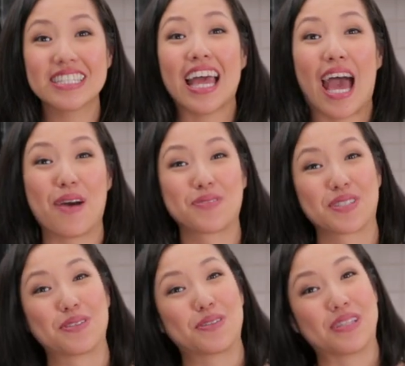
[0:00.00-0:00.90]
is
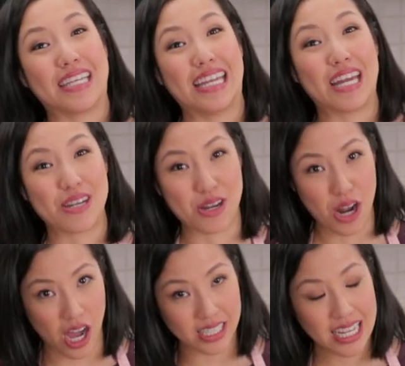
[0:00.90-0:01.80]
absolutely
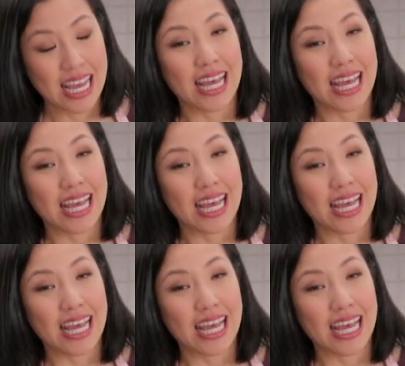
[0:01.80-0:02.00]
not.